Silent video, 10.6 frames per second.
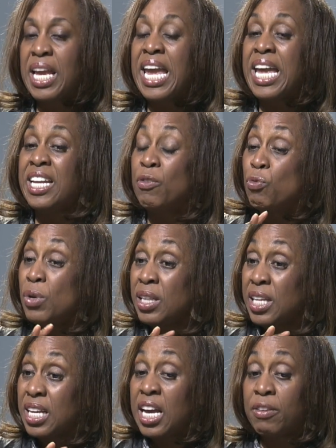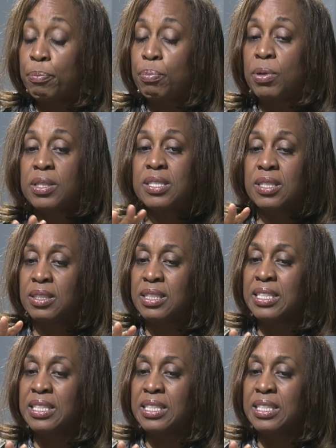And it really kind of puts a